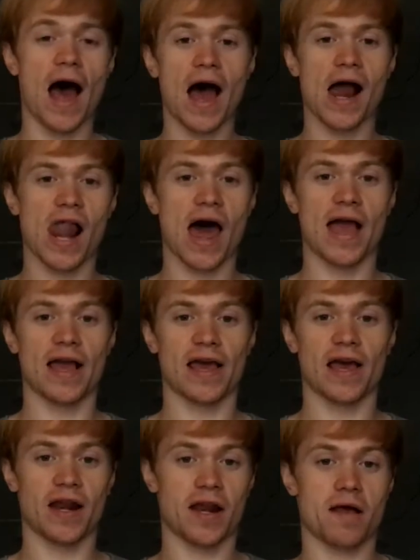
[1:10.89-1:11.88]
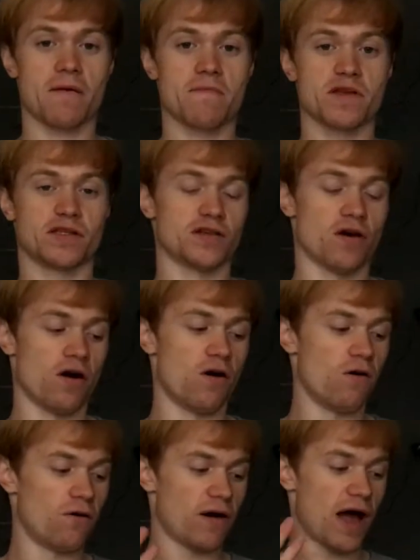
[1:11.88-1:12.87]
I like it,
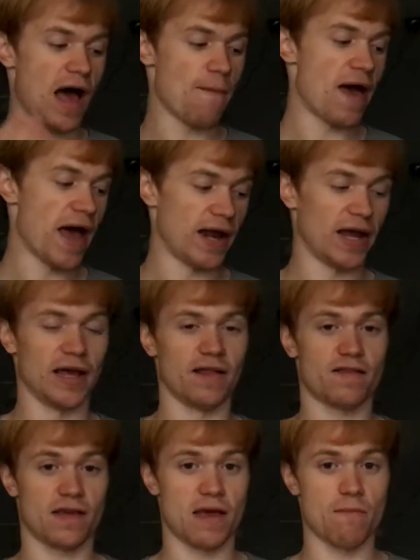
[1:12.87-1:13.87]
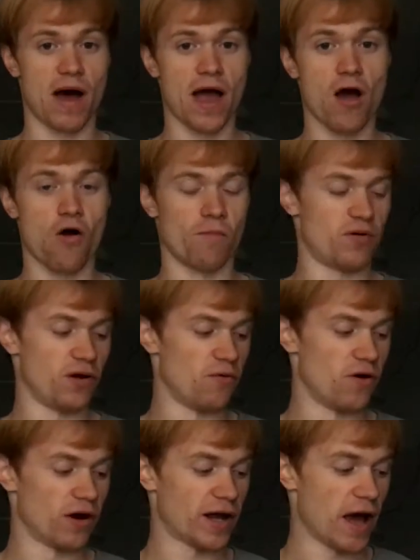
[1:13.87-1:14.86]
so I'm adding it in my own
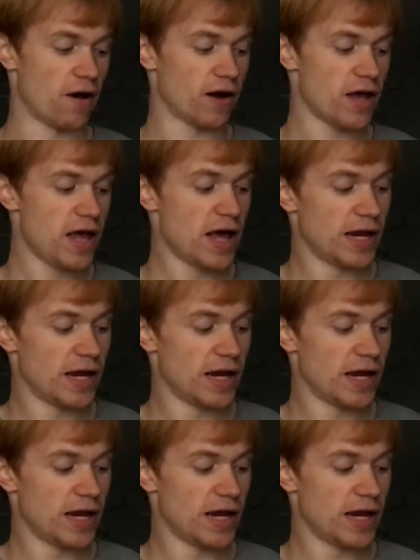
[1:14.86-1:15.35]
pre-workout.